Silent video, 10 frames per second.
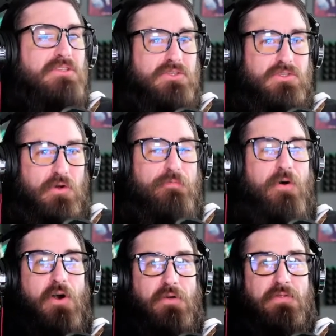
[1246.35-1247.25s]
so
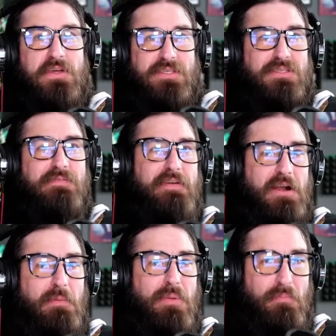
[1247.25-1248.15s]
far this is a
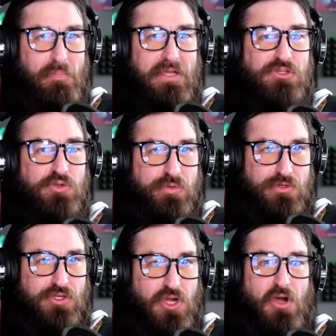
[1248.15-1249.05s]
very
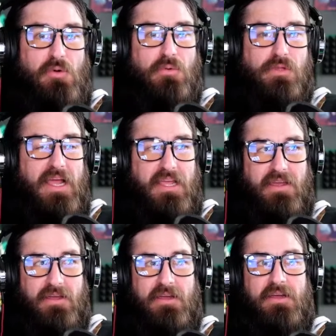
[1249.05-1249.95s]
bingeable show. Like,